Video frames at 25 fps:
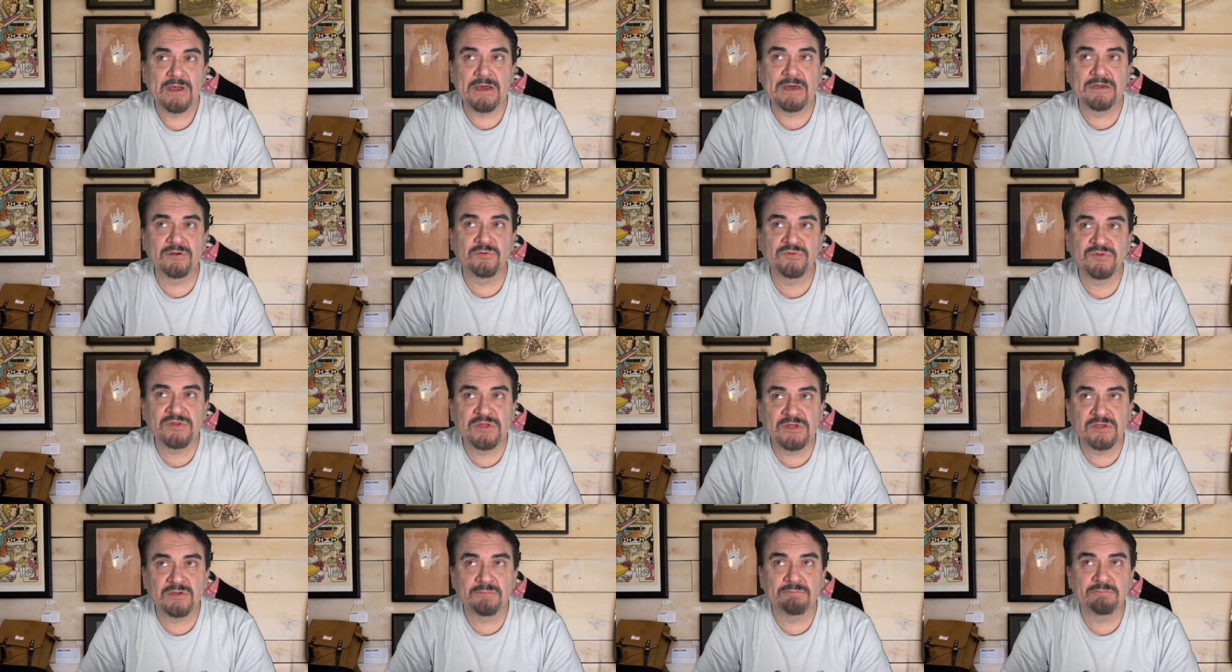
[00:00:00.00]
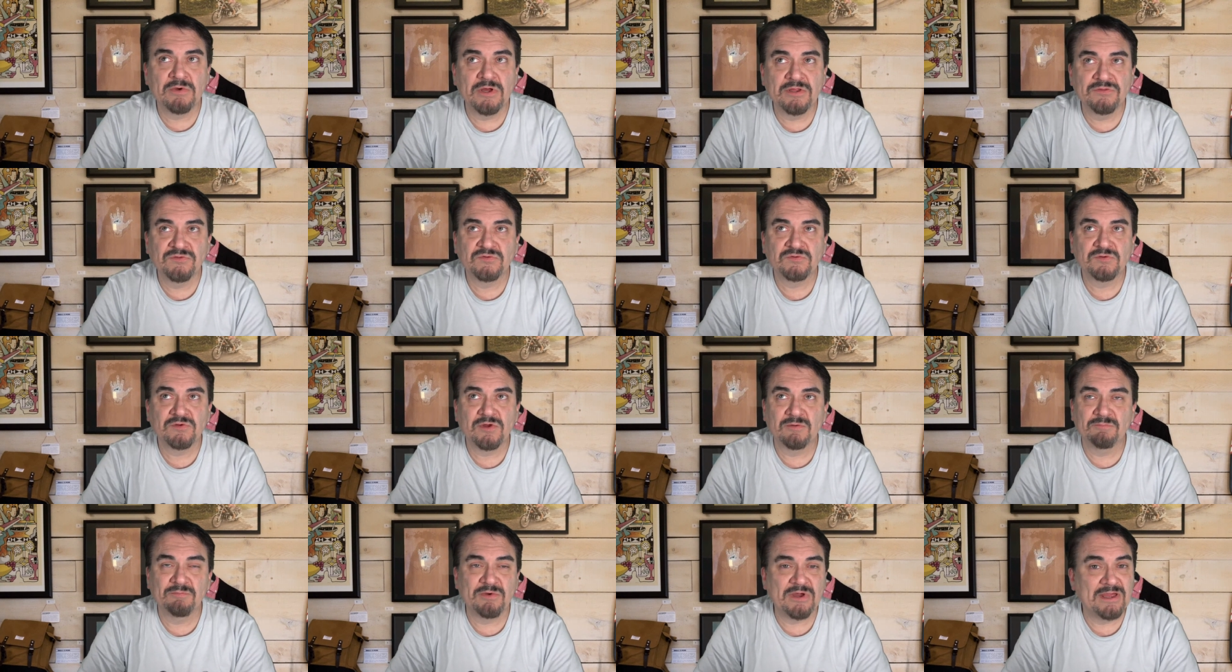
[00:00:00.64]
I don't think a month's
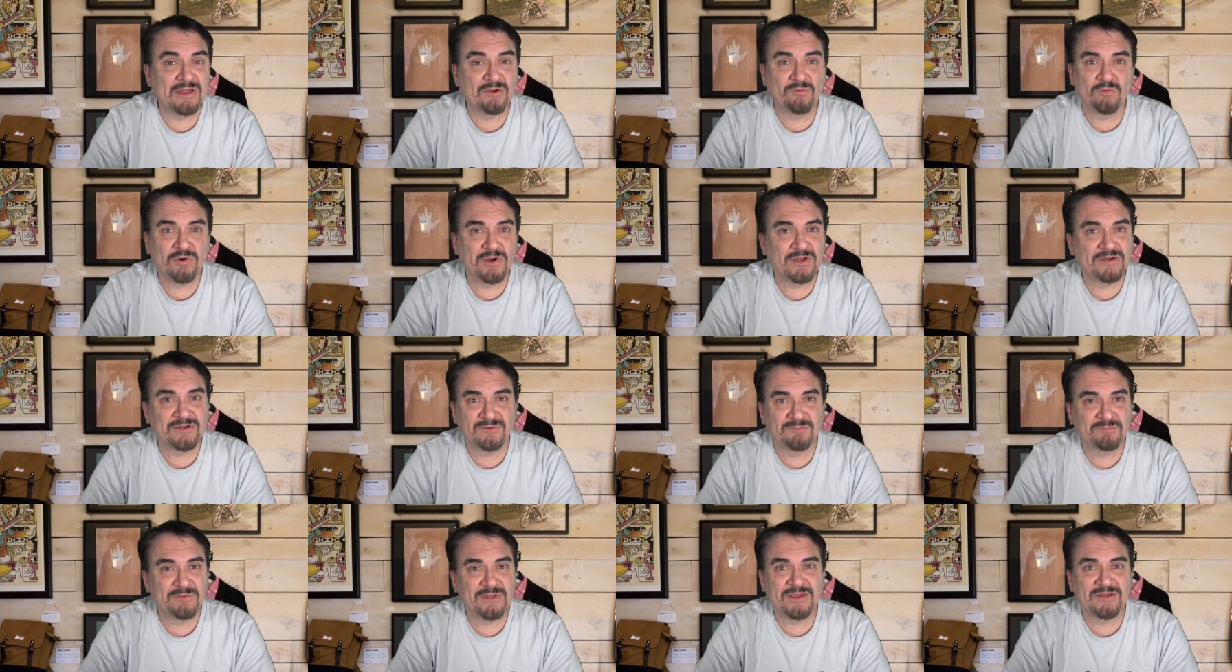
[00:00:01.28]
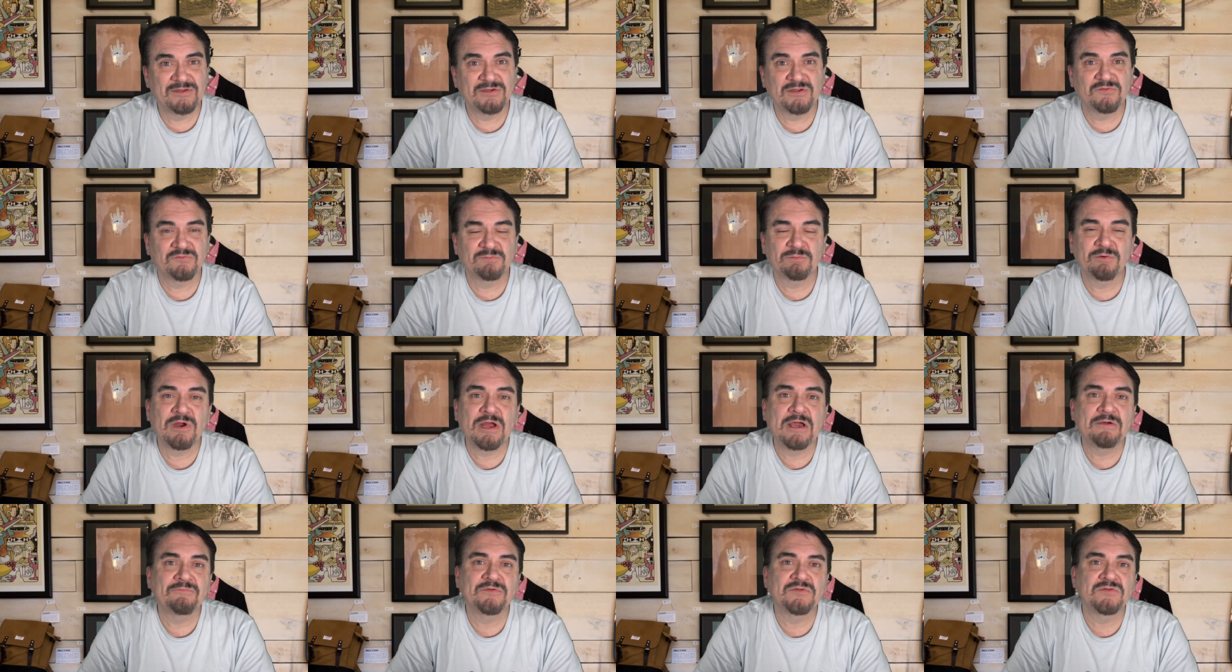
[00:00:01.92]
come by where I didn't make enough
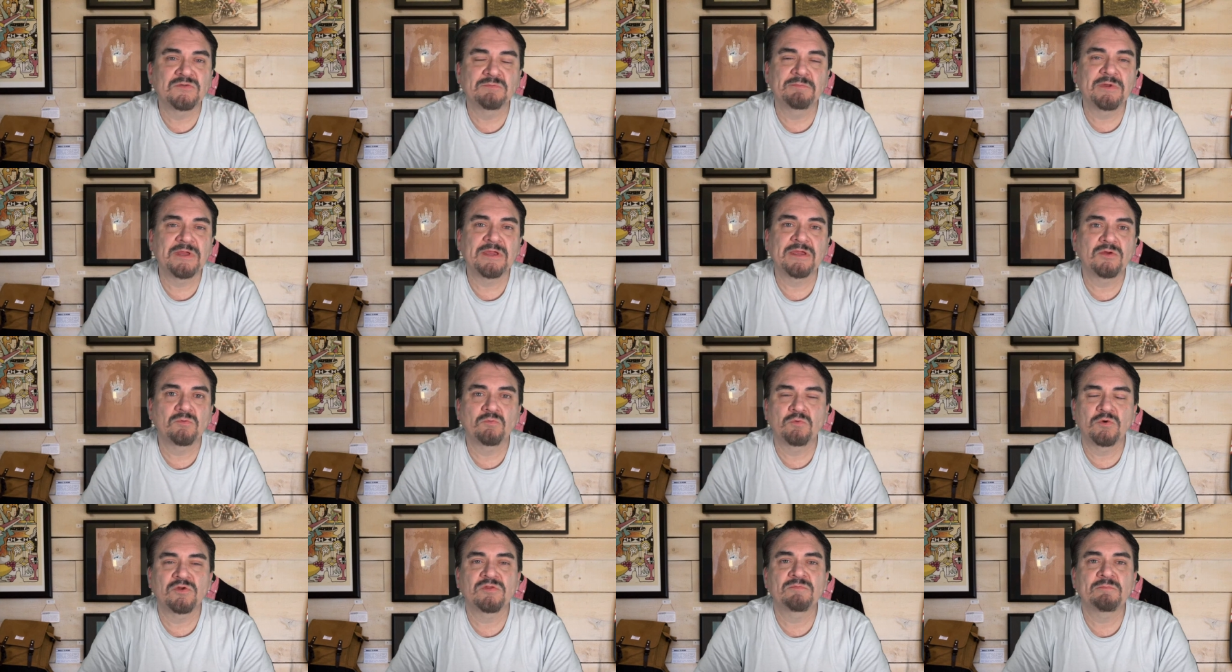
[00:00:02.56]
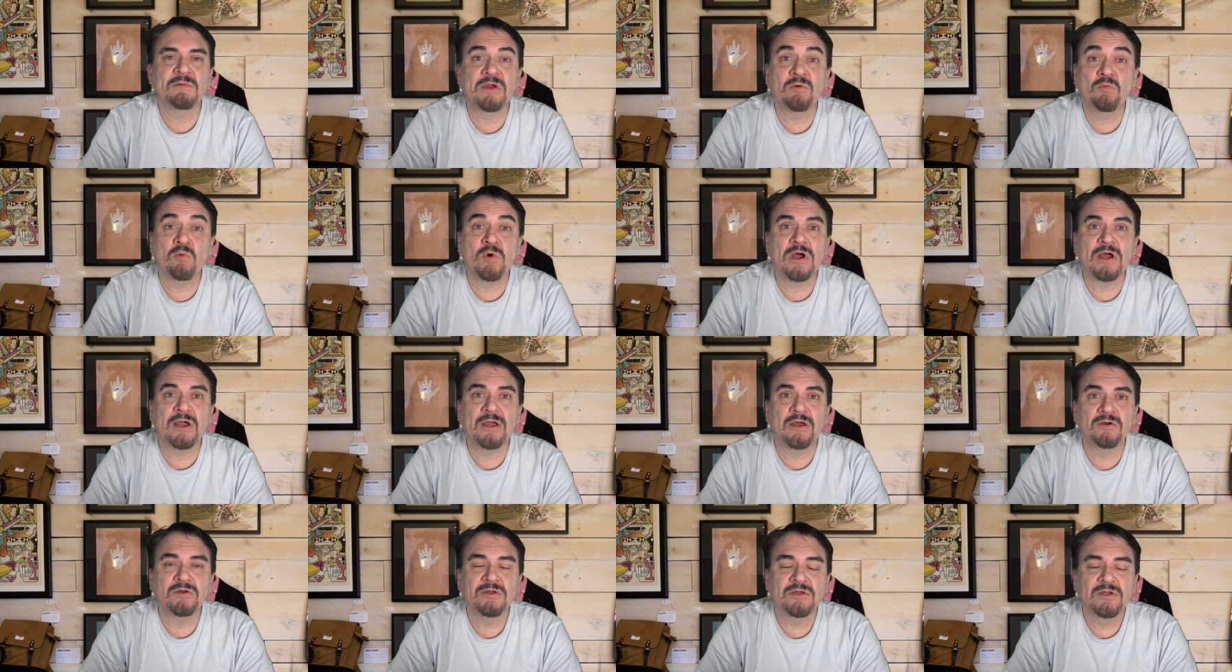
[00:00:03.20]
profit to make it worth my
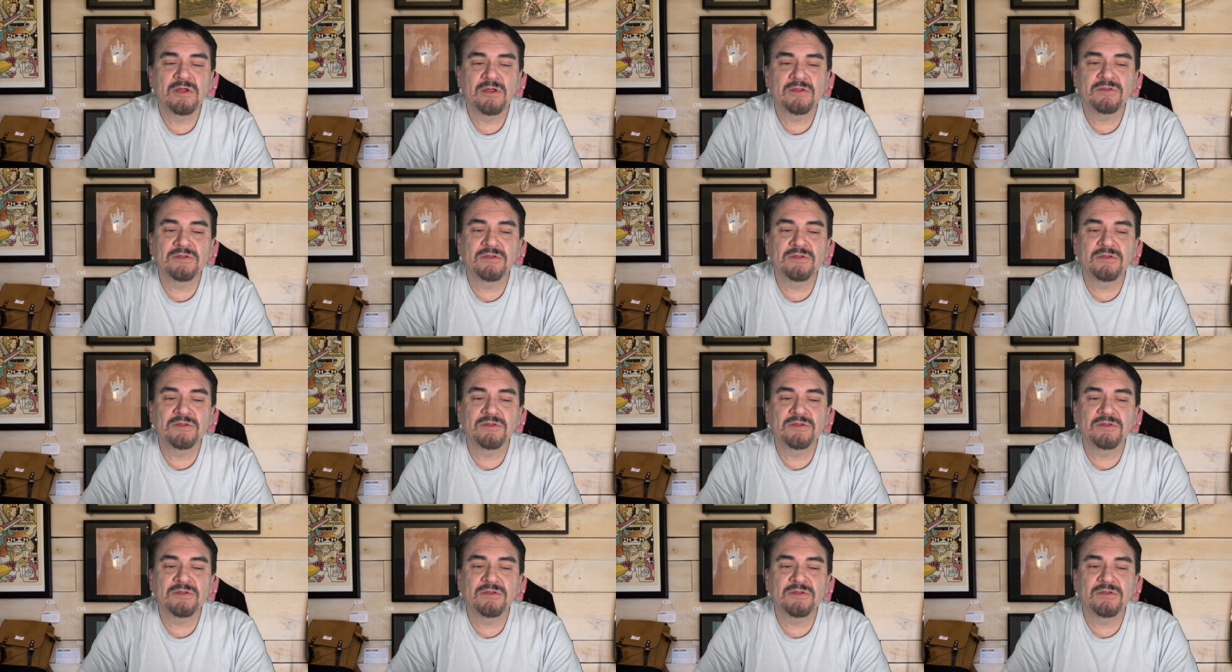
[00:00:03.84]
while.